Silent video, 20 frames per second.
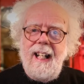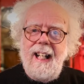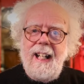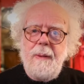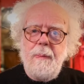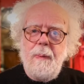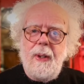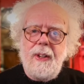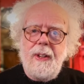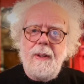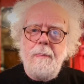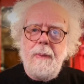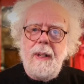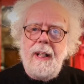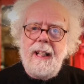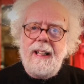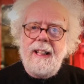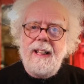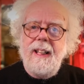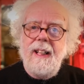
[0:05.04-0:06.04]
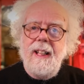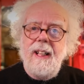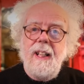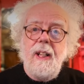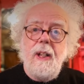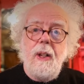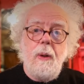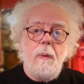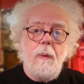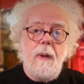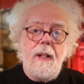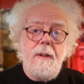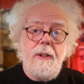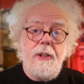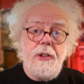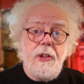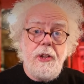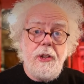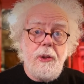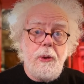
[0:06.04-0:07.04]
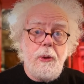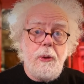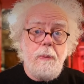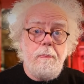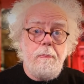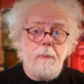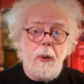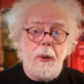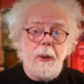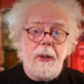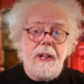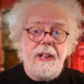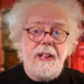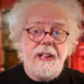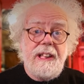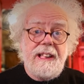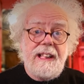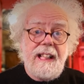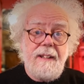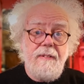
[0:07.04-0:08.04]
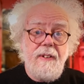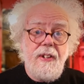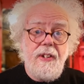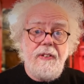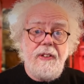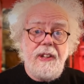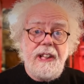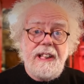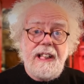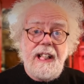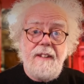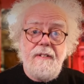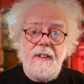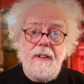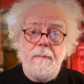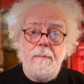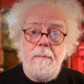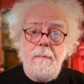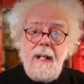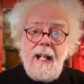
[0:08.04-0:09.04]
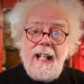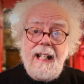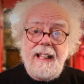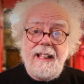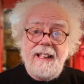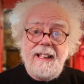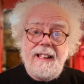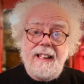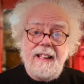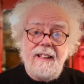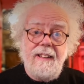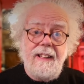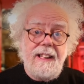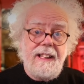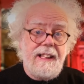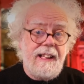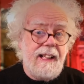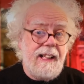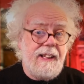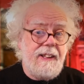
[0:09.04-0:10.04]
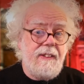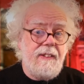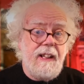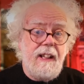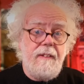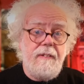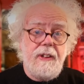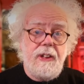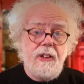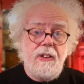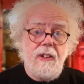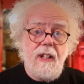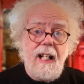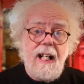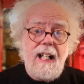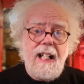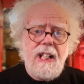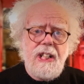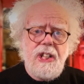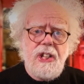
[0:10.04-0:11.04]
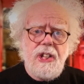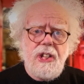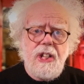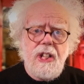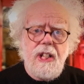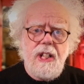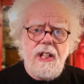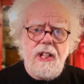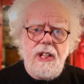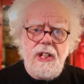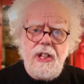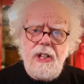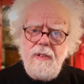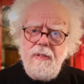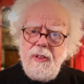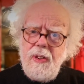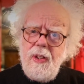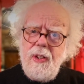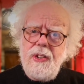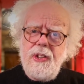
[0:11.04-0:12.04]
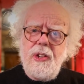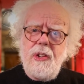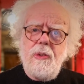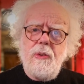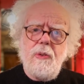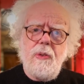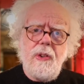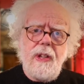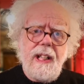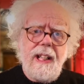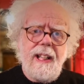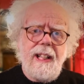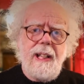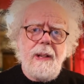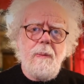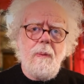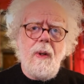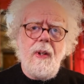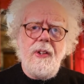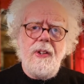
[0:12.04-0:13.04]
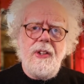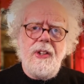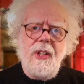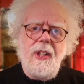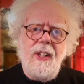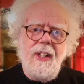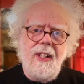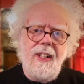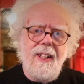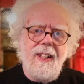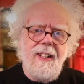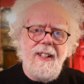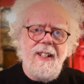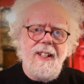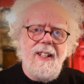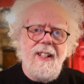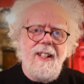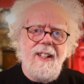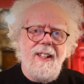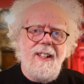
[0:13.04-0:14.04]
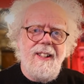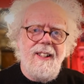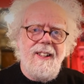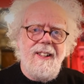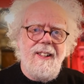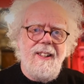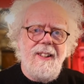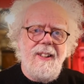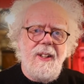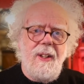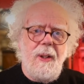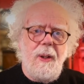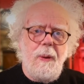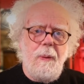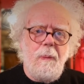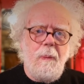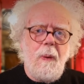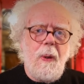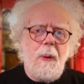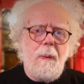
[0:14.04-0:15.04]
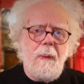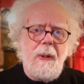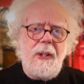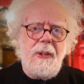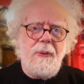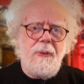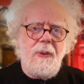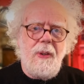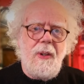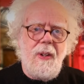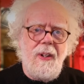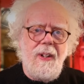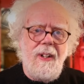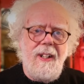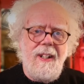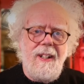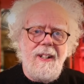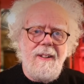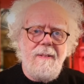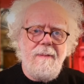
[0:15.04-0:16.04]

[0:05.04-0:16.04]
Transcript: And welcome back. When two Boeing 737 MAX series aircraft crashed, you've got to really wonder what went wrong.